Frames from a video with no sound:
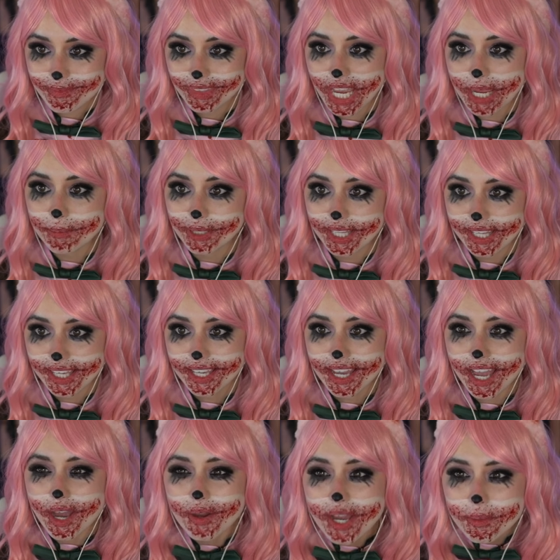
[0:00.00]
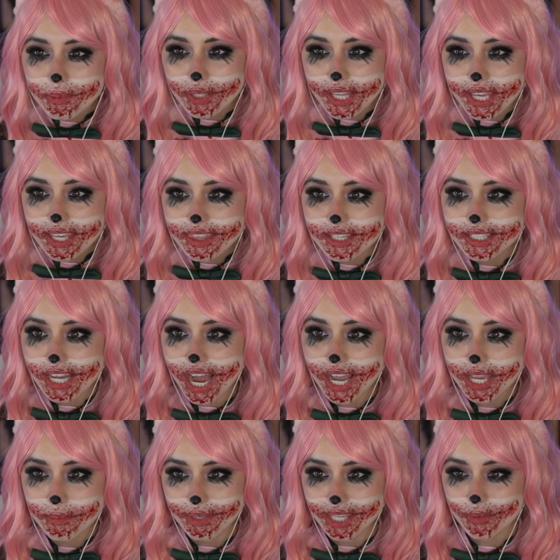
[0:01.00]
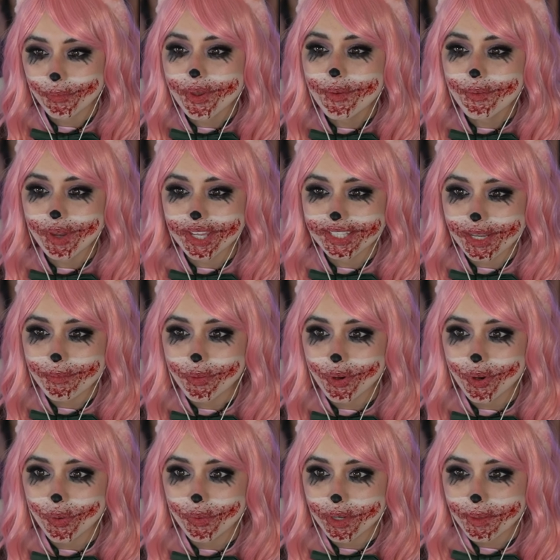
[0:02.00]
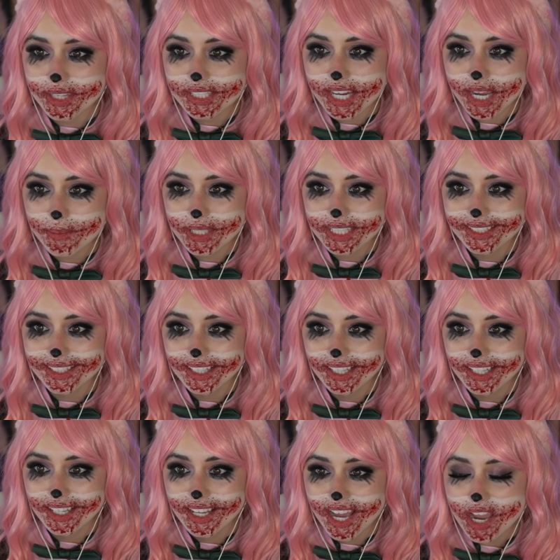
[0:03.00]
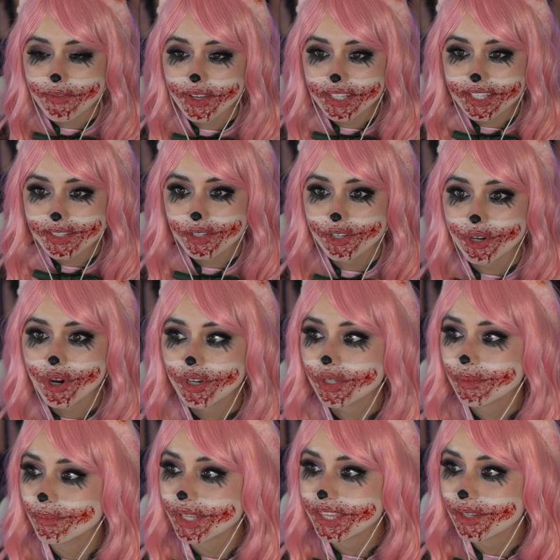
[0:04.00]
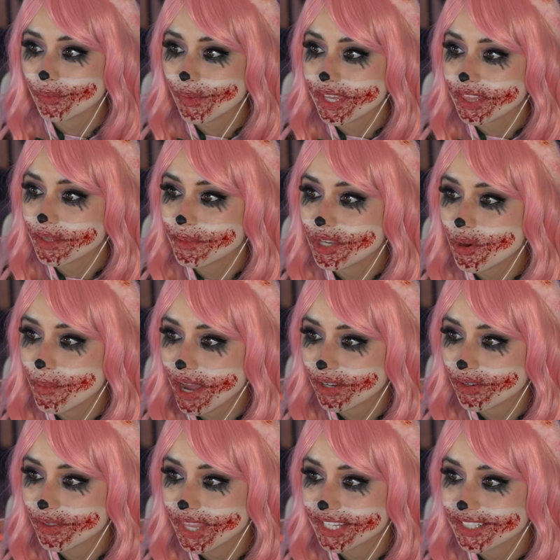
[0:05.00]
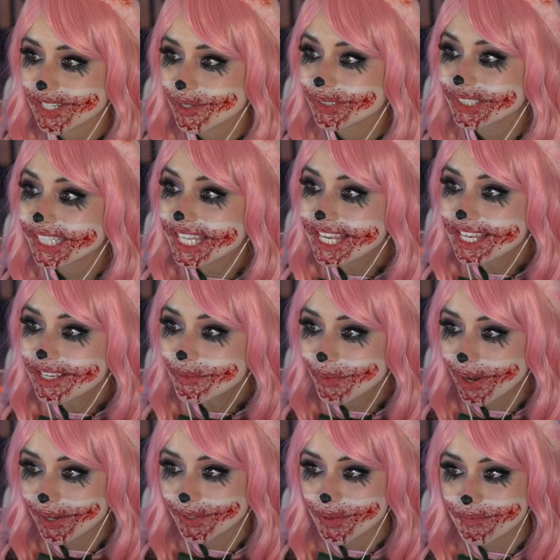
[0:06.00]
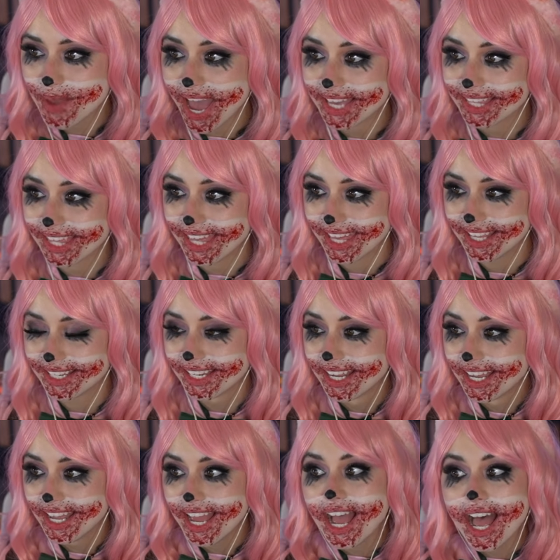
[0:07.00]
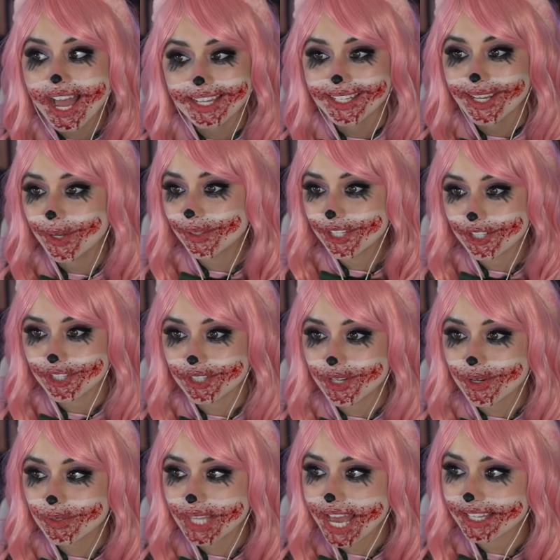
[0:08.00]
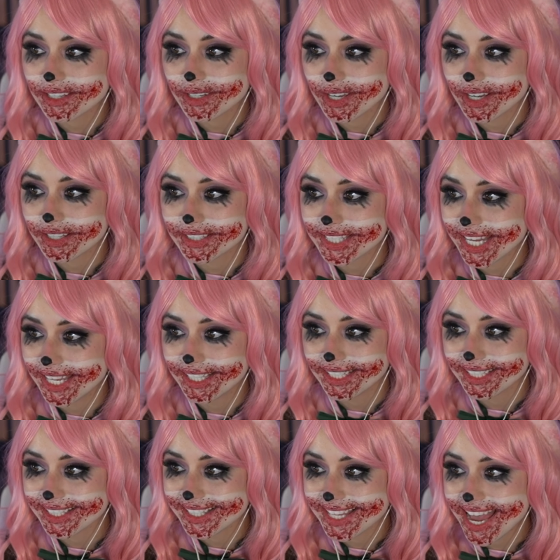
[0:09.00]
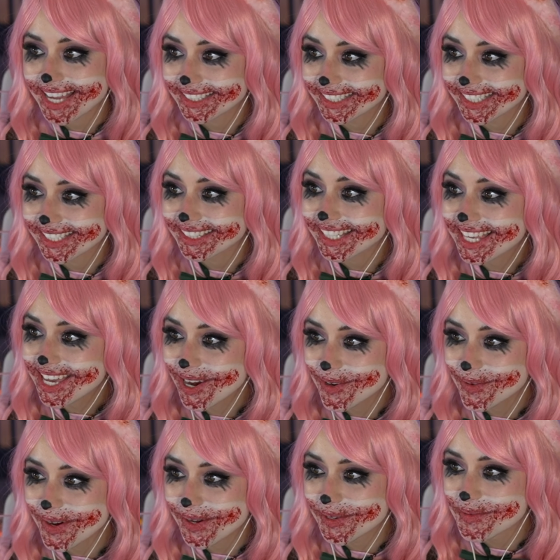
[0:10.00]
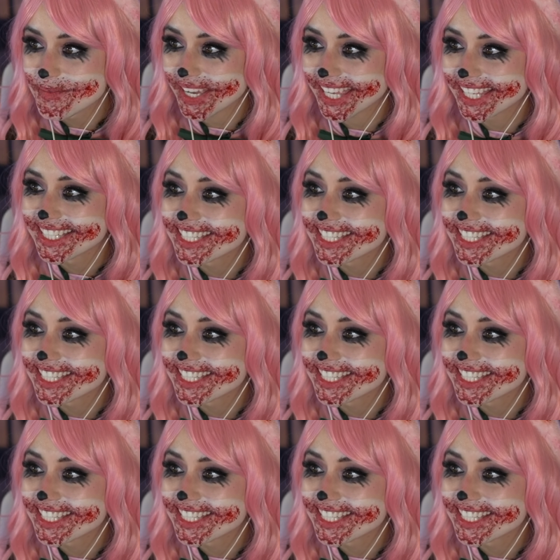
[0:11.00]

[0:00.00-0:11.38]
I play the timing. Wait, Temporal, what about the timing? I finally saw your Arkham playthrough. Wait, let me go back on that too. Lee, welcome back in. I know, there's no lack of content. Exactly. Leo, welcome back in.